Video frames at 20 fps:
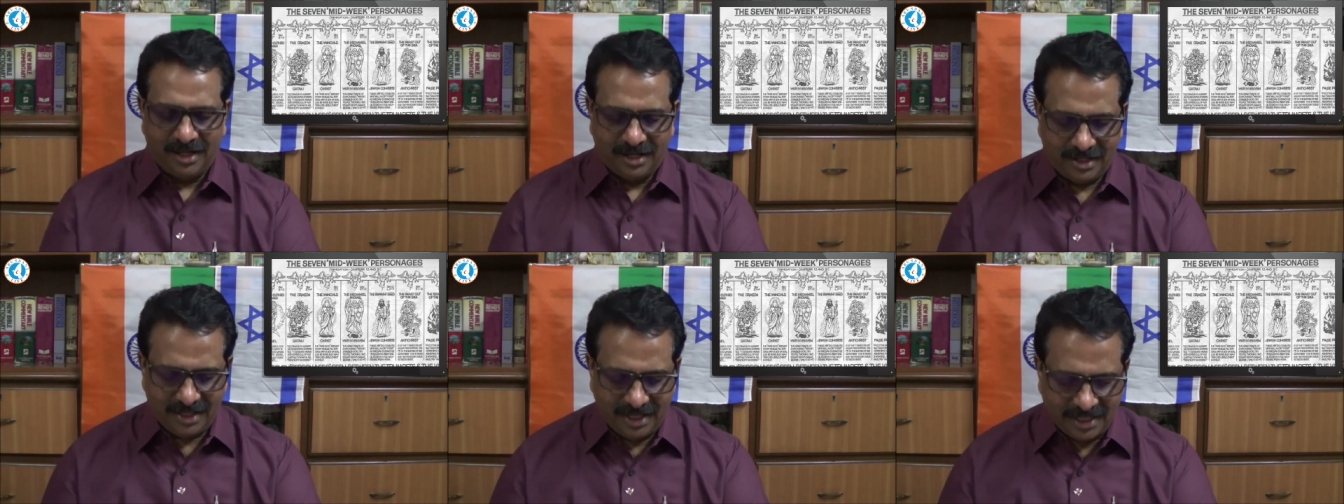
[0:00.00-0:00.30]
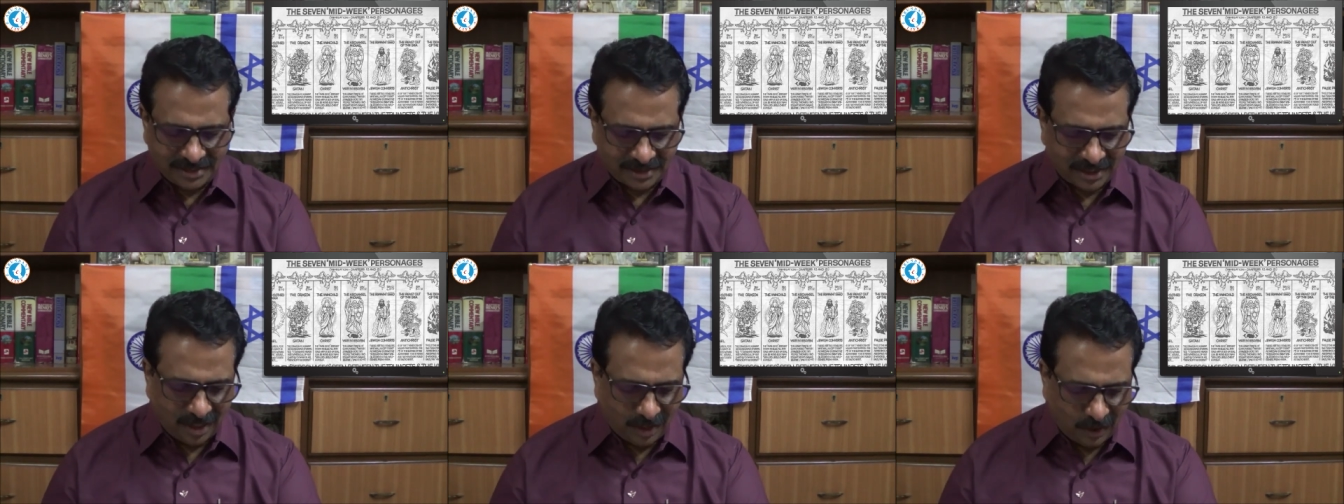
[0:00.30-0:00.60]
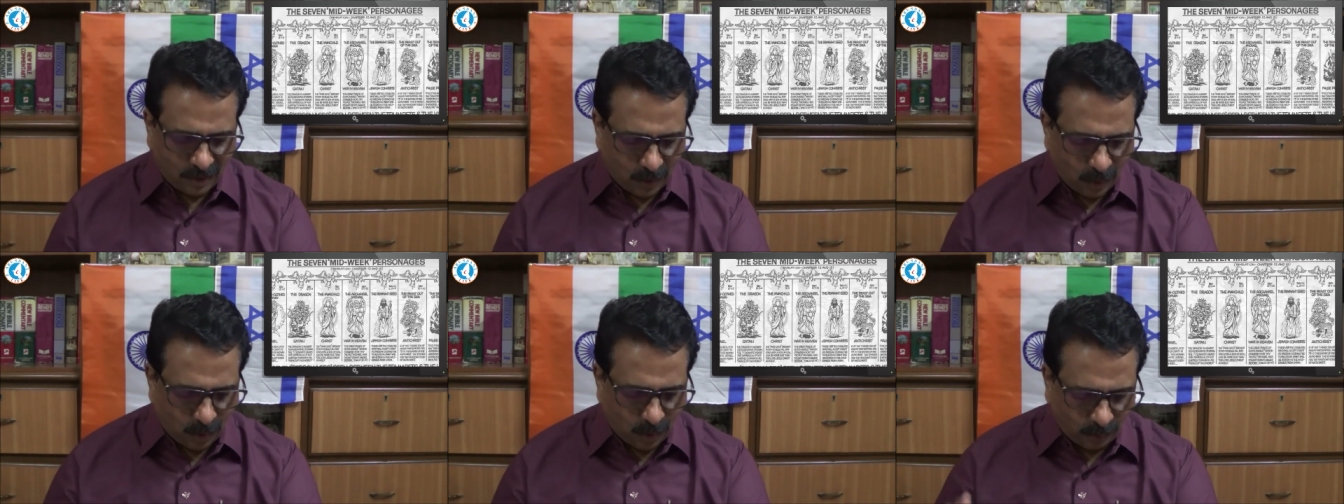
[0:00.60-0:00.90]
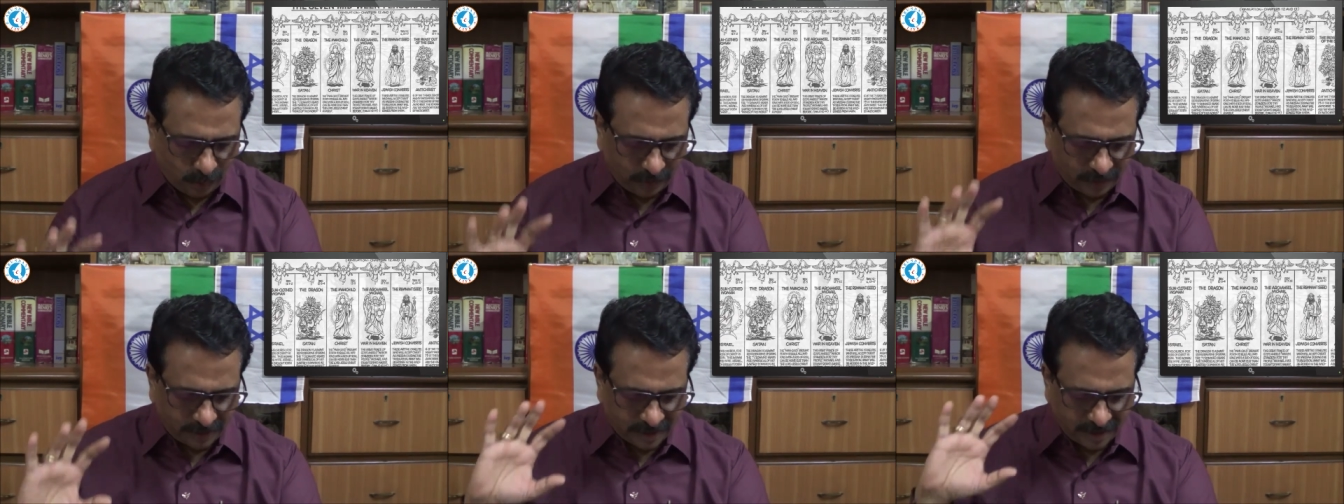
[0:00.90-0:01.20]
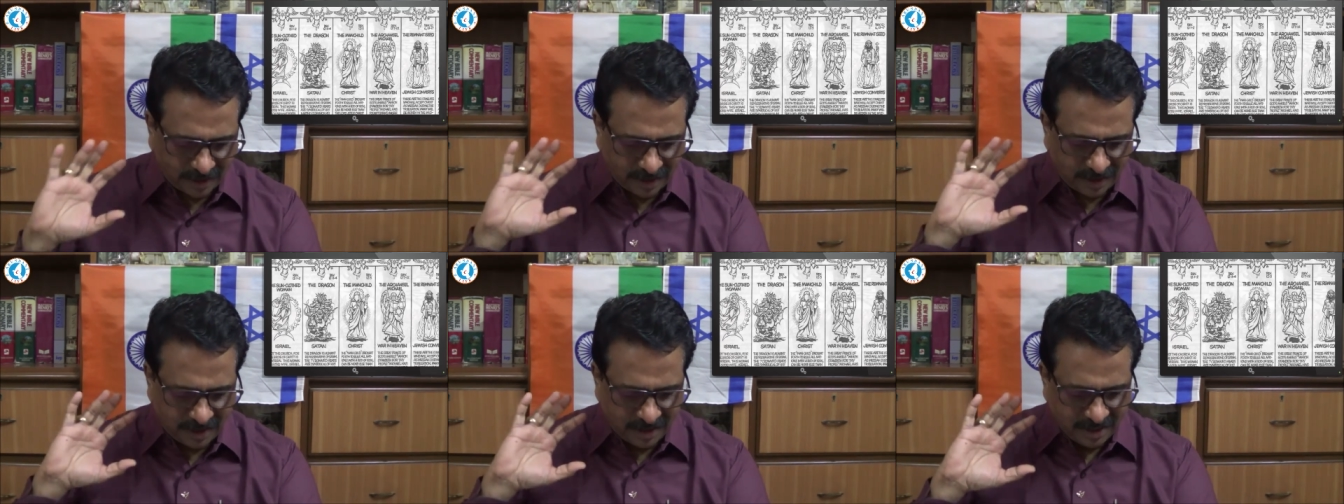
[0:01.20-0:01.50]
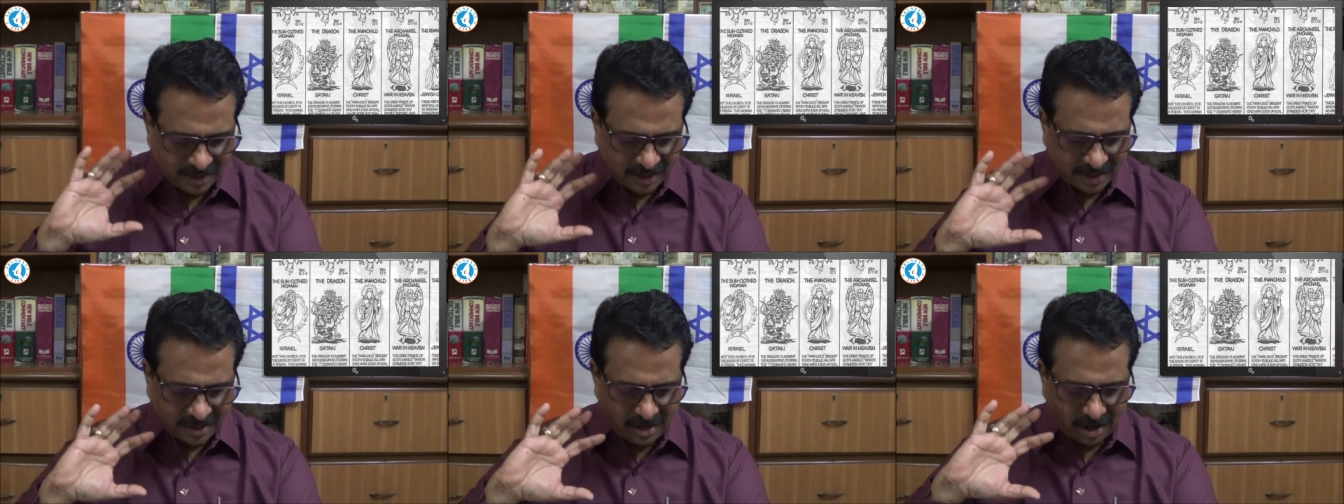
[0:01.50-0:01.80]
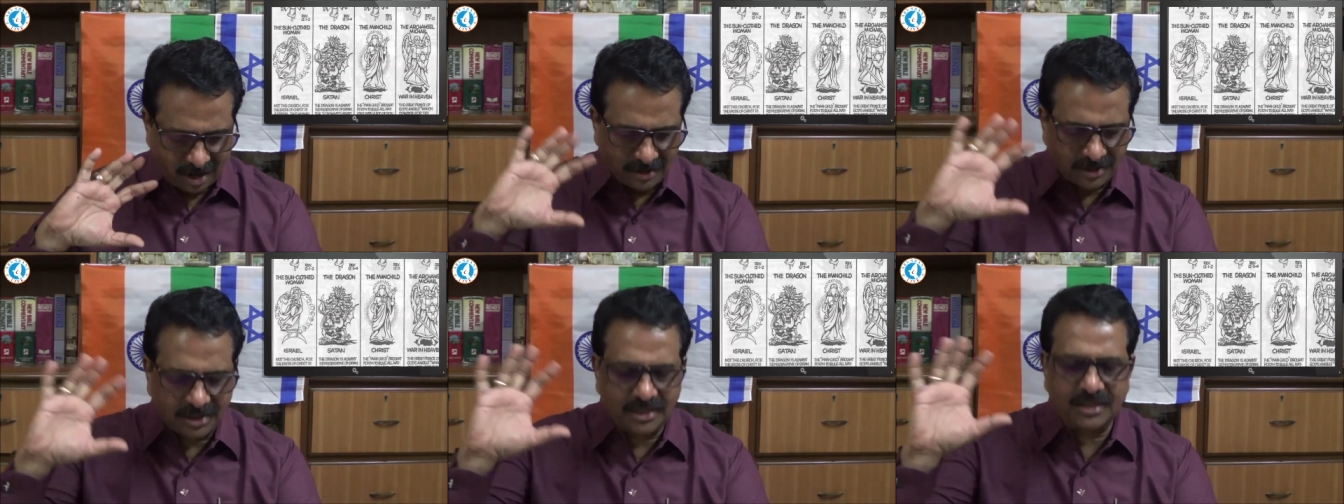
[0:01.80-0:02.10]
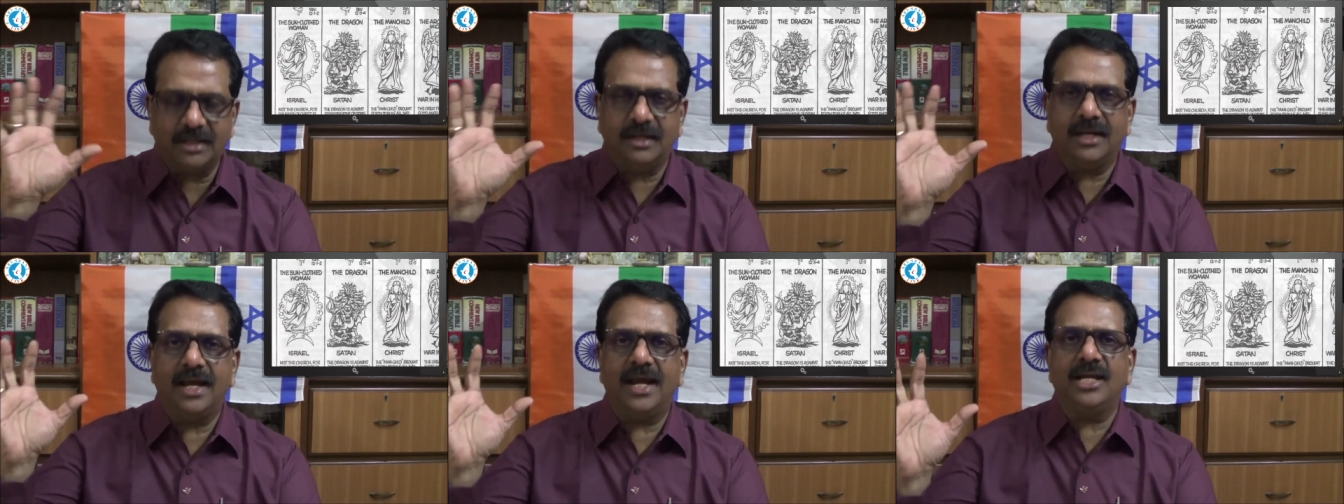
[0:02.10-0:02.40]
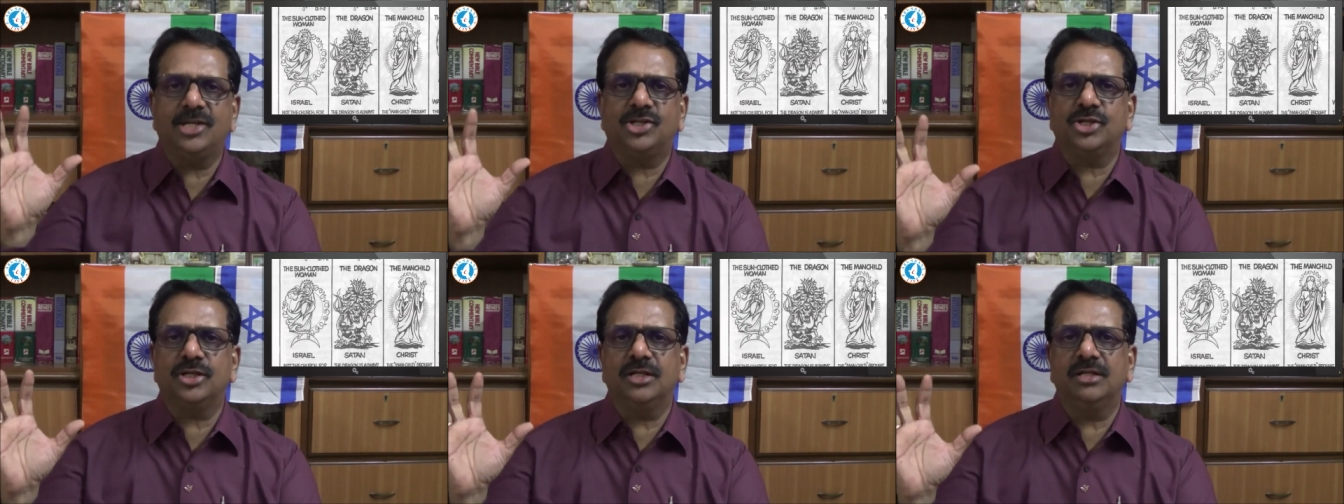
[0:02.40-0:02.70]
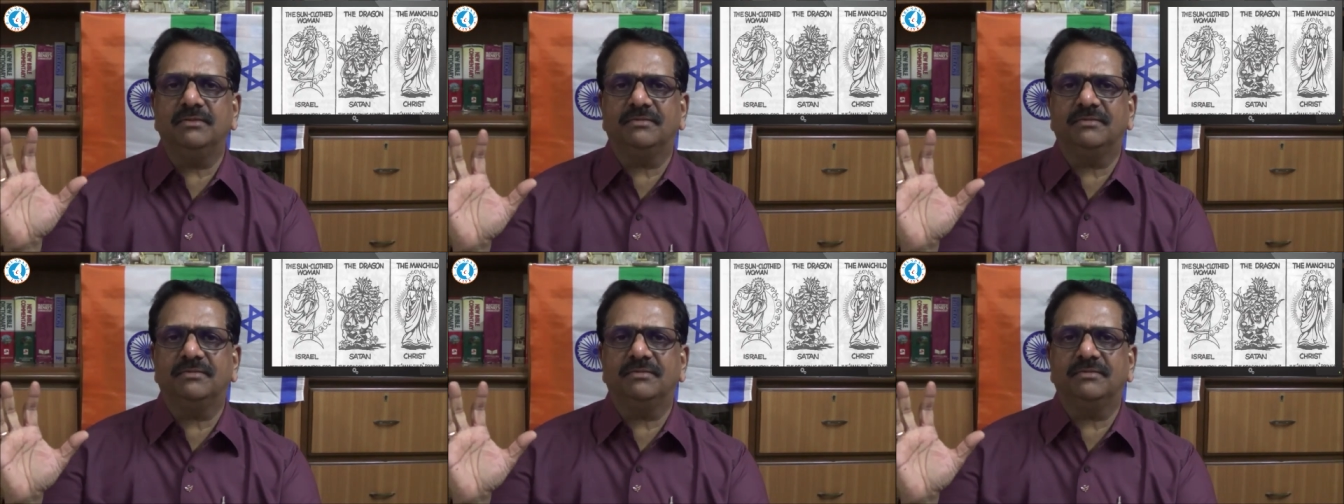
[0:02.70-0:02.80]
These are all the constellation